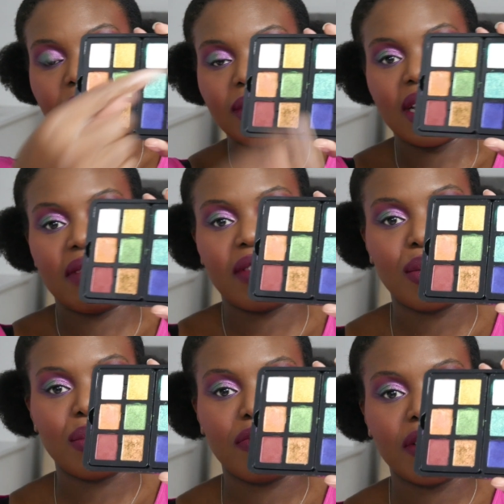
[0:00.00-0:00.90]
have a
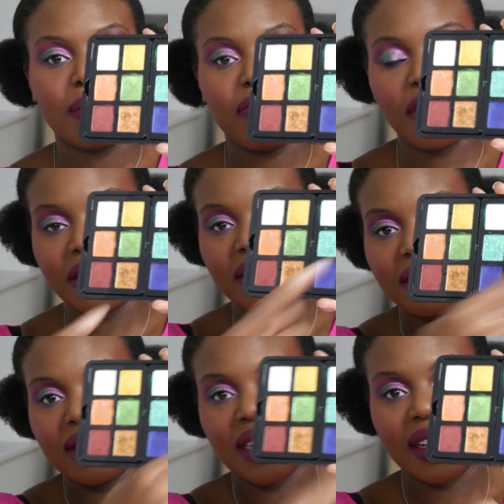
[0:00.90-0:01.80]
little fun
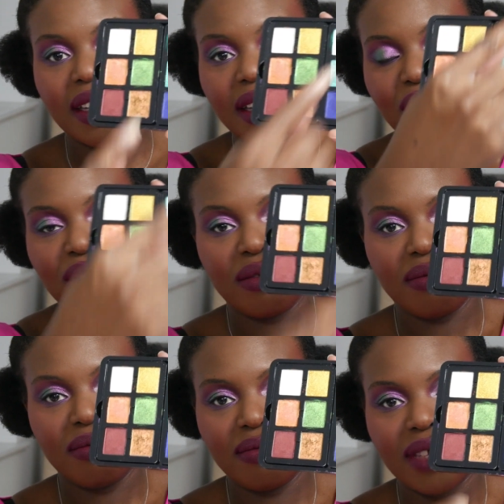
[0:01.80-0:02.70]
stacking and
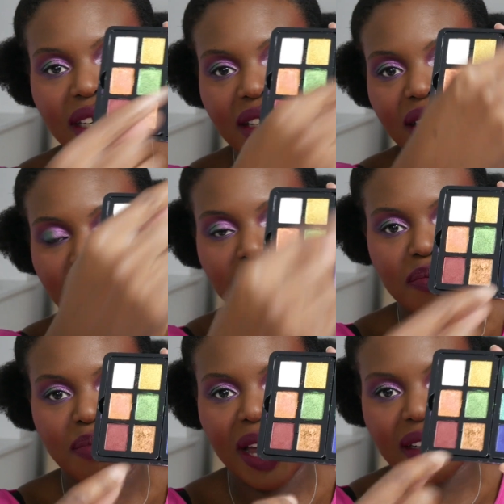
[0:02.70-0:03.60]
taking
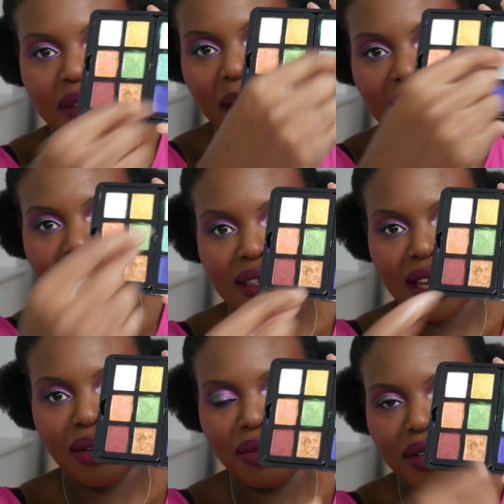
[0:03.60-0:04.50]
the pans
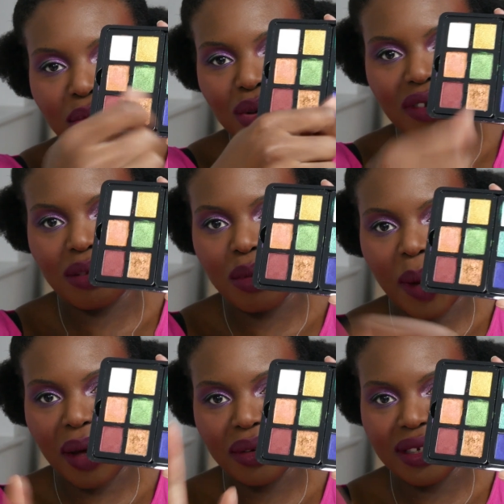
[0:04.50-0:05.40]
out and moving them
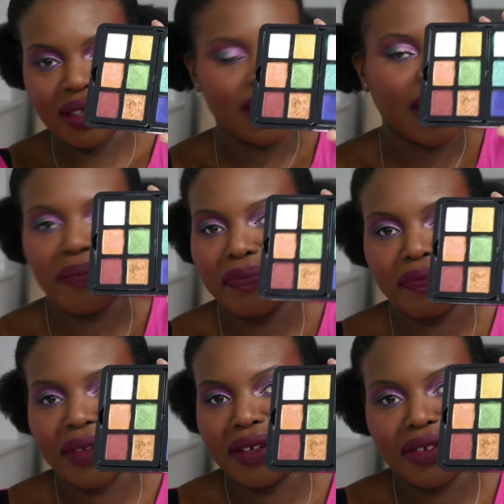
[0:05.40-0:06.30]
about, and I
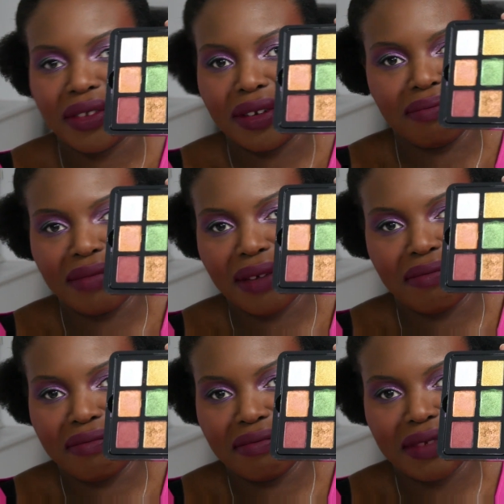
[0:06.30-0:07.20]
just
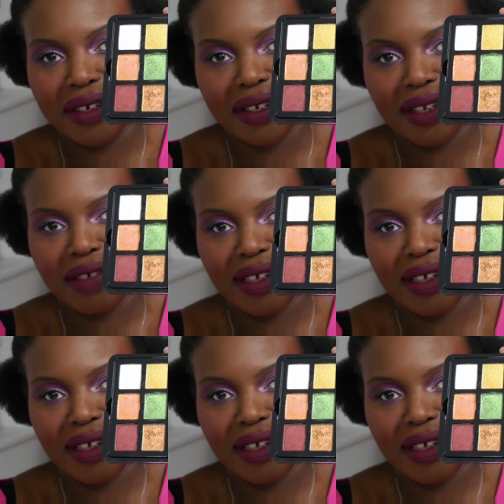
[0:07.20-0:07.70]
love